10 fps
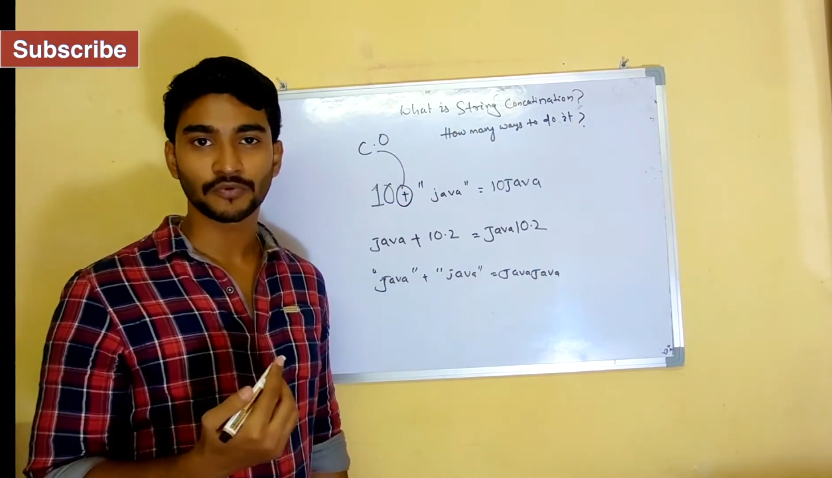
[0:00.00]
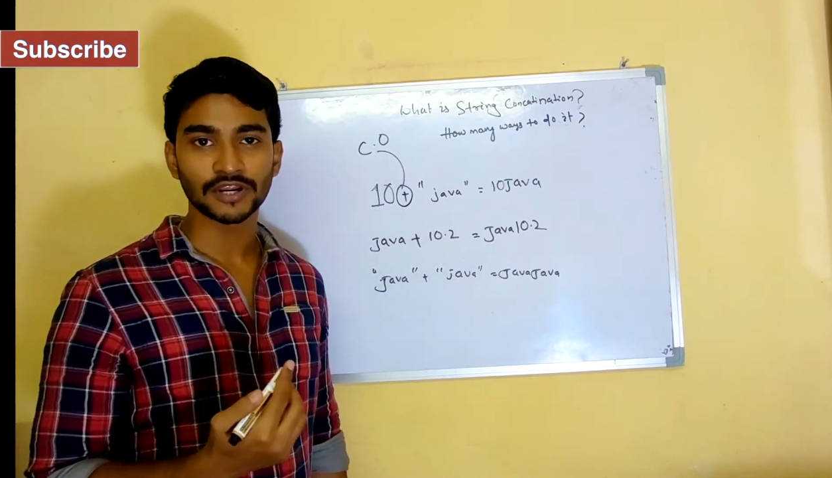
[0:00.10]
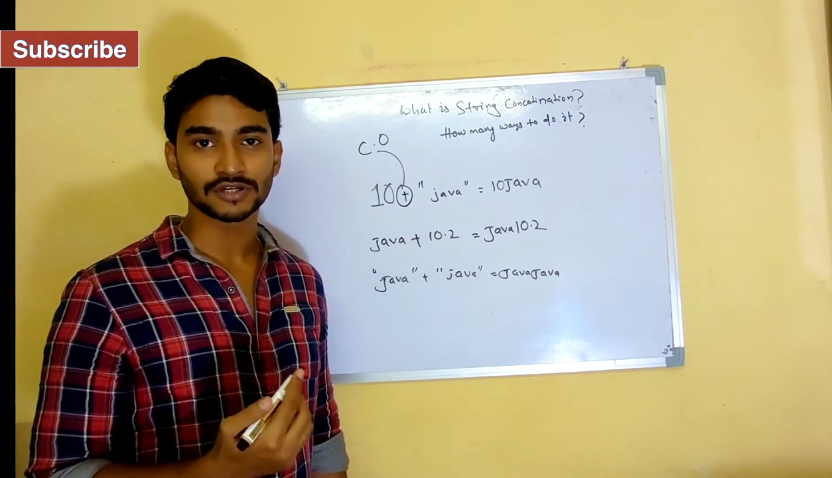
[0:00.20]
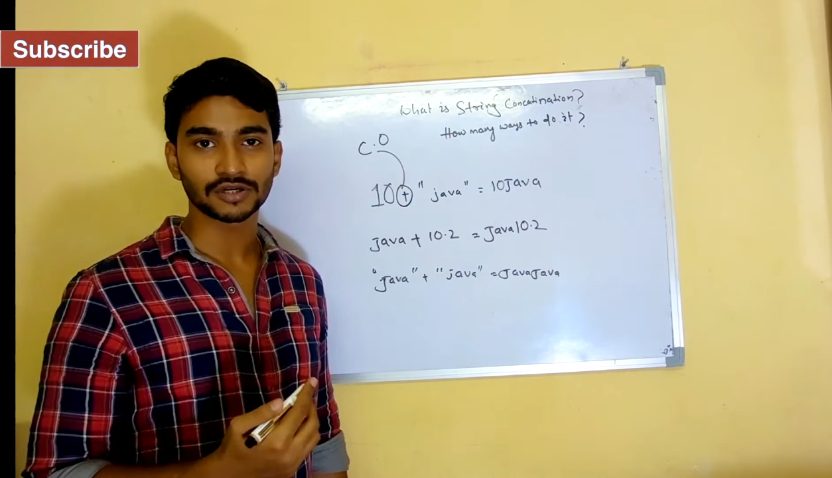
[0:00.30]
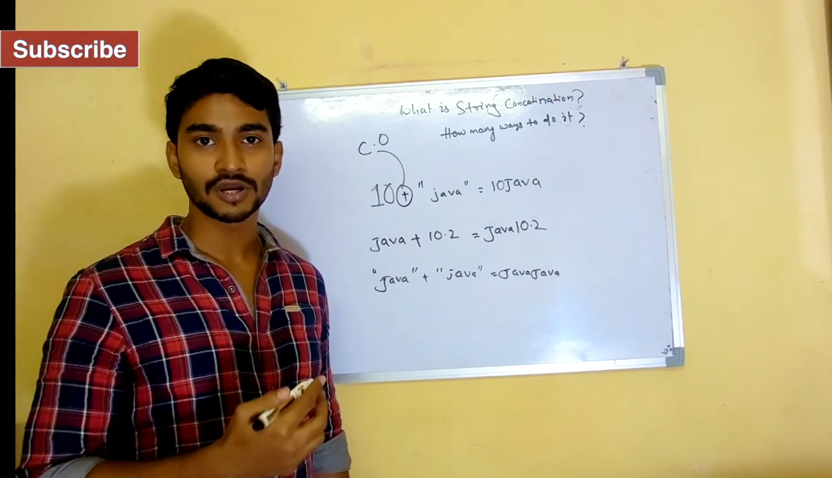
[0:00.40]

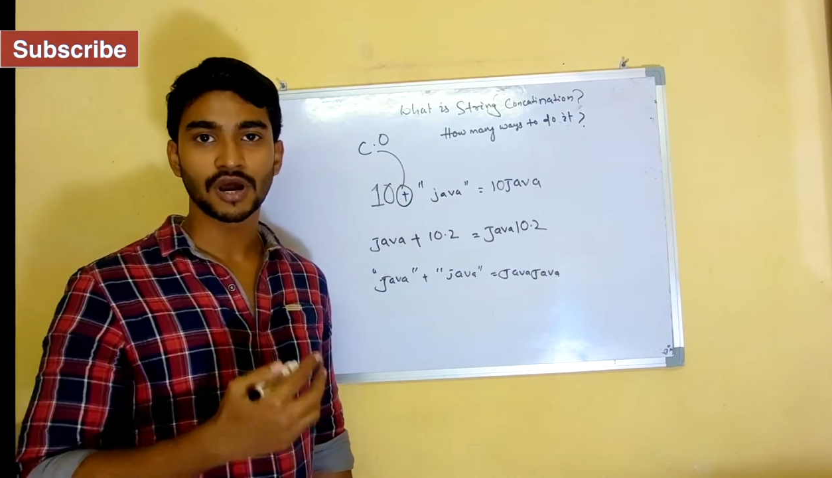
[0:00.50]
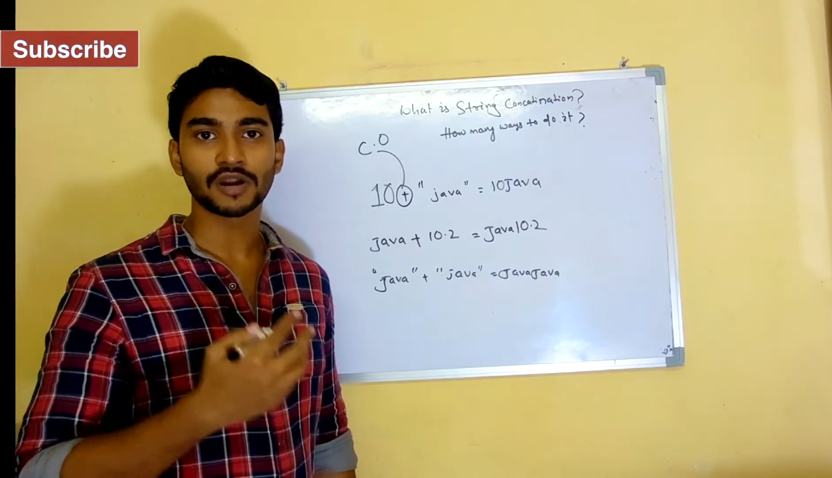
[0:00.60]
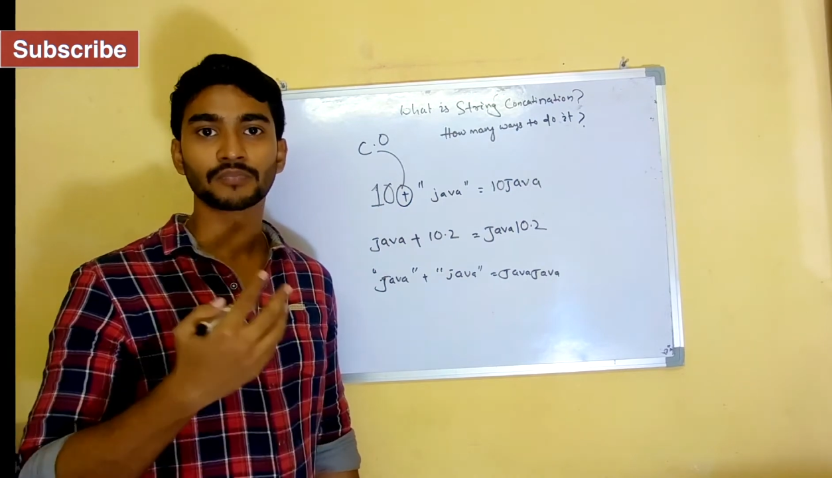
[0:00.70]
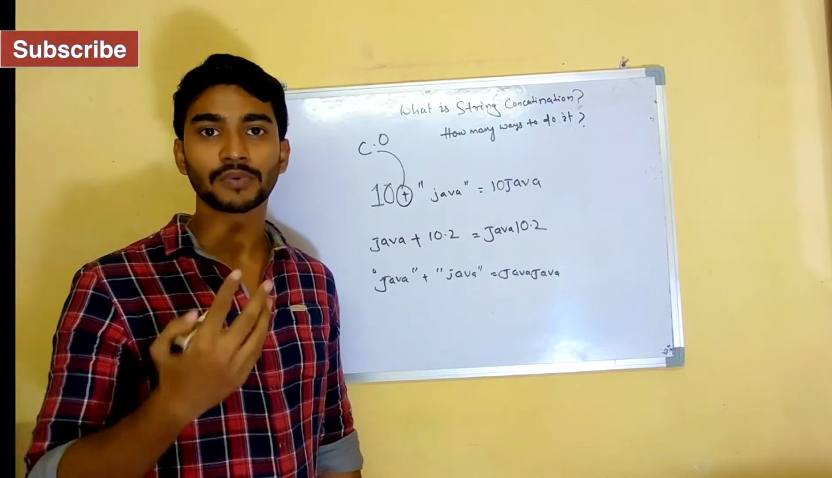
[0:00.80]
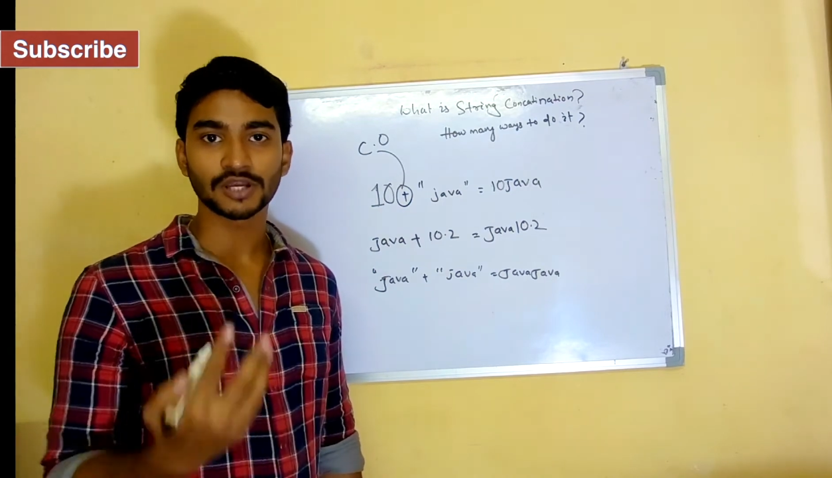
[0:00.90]
operator
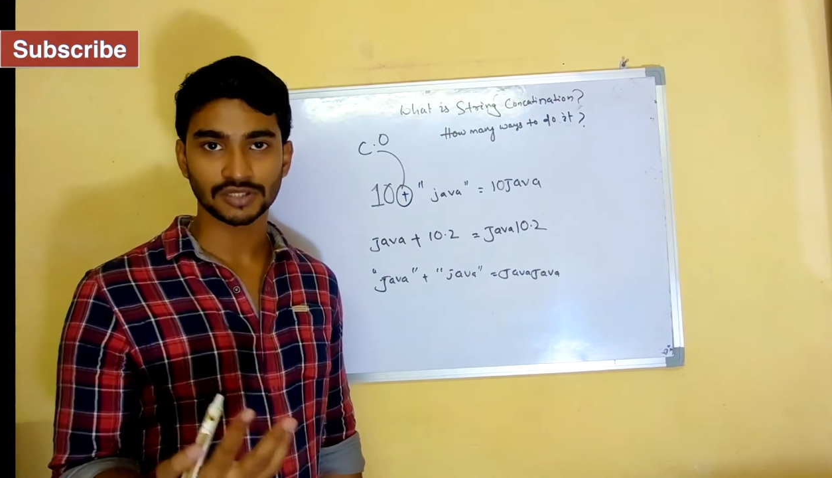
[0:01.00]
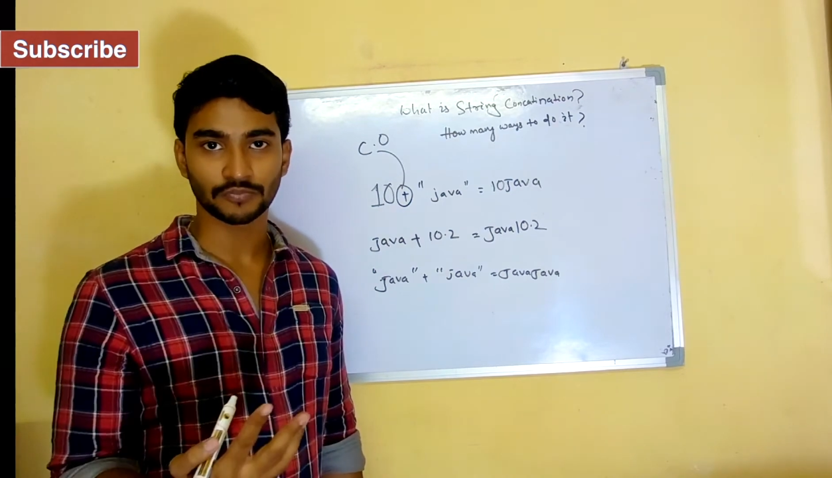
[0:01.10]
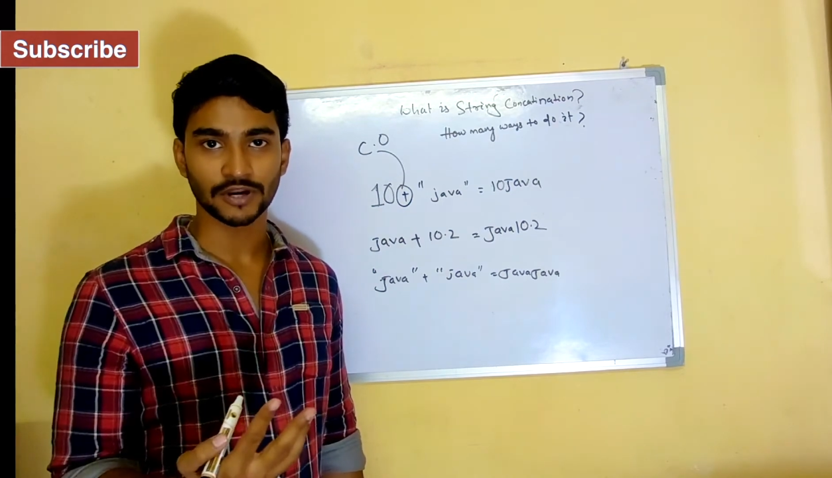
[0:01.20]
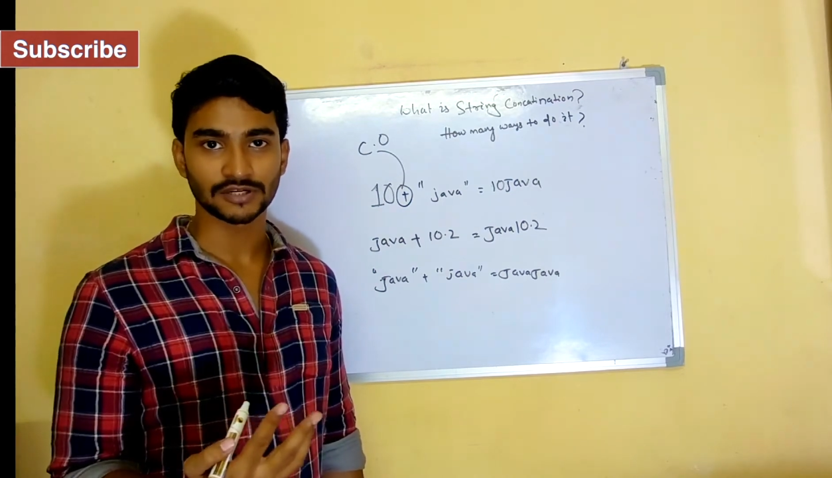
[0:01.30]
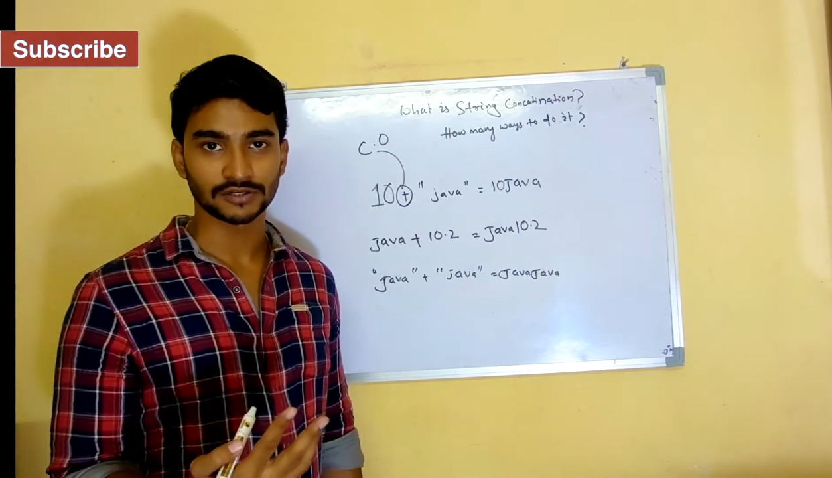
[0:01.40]
or plus
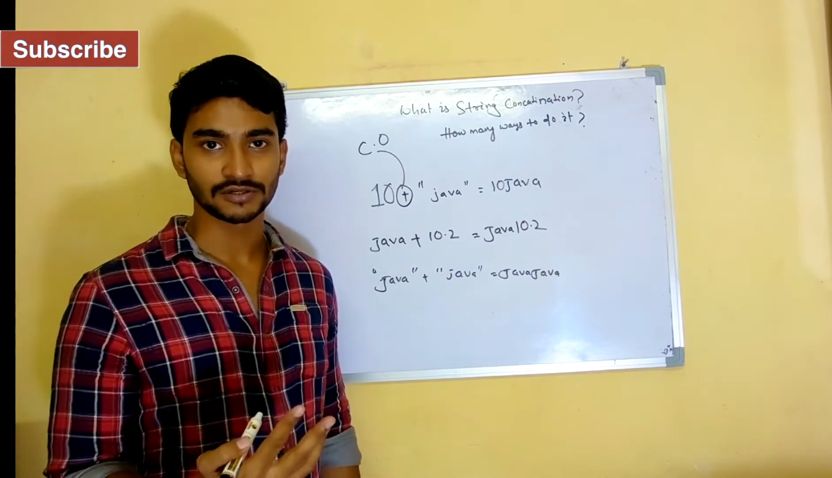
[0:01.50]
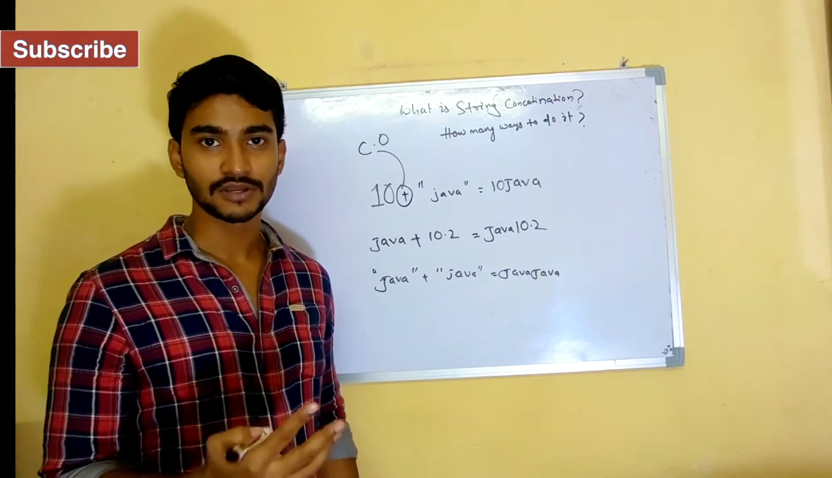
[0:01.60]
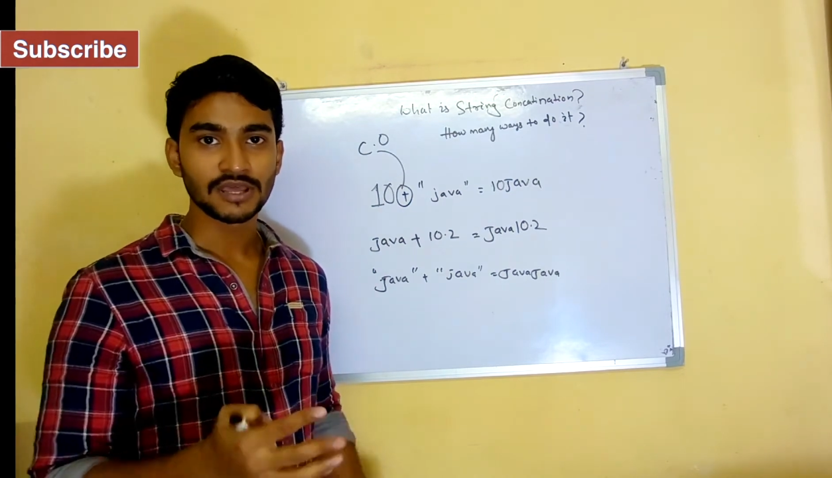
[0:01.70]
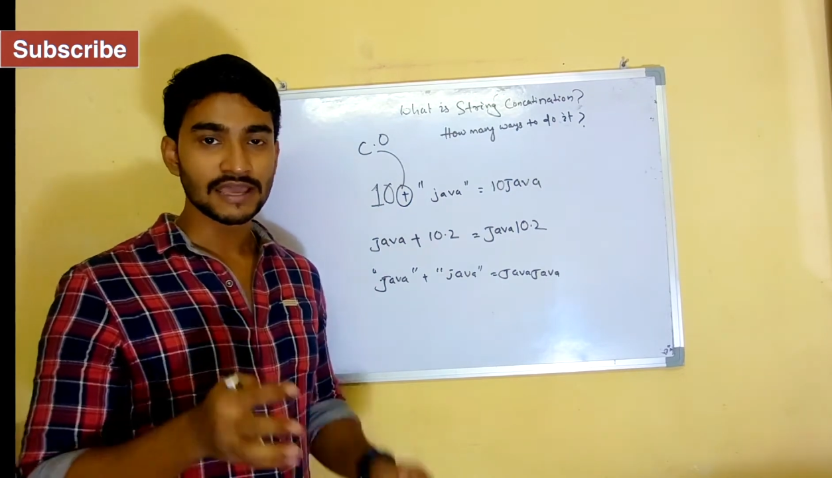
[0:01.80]
operator.